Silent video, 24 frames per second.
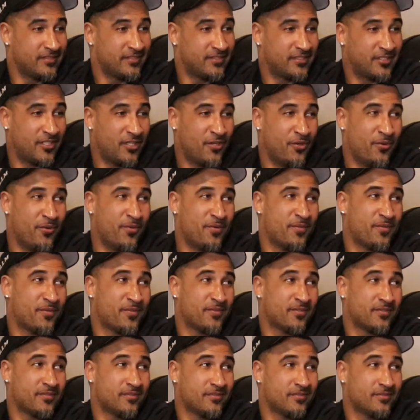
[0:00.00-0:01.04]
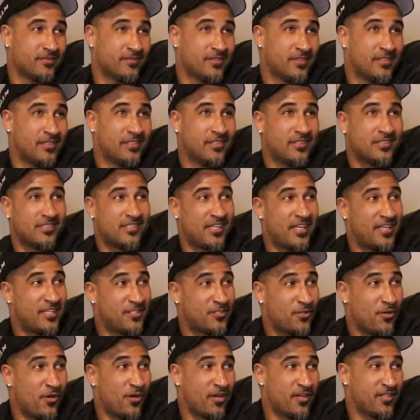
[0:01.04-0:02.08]
So
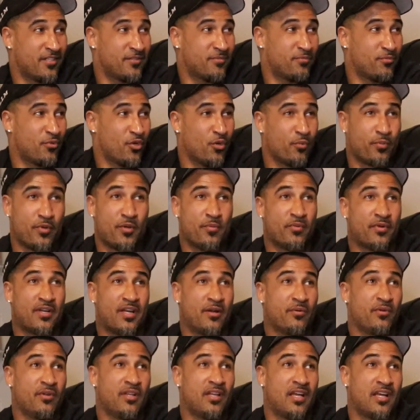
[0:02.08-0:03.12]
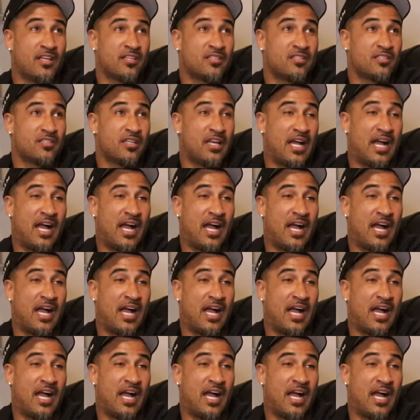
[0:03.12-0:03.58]
James Harden, bro, people not realizing.